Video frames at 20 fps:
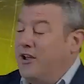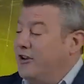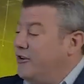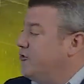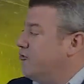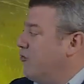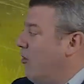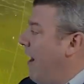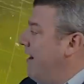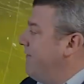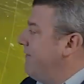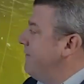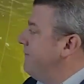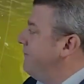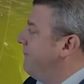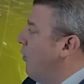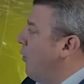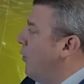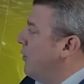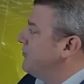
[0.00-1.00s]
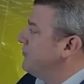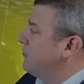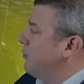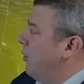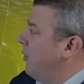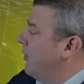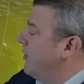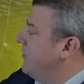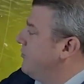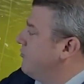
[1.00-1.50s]
driving force
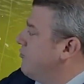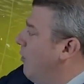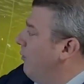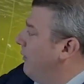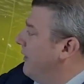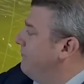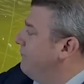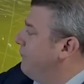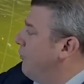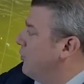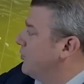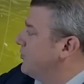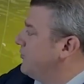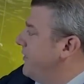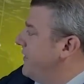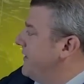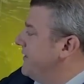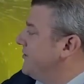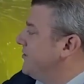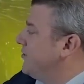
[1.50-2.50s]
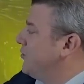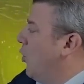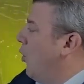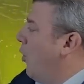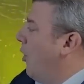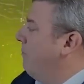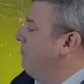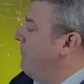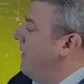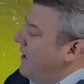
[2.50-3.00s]
or controlling force for this
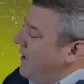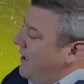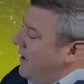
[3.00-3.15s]
storm,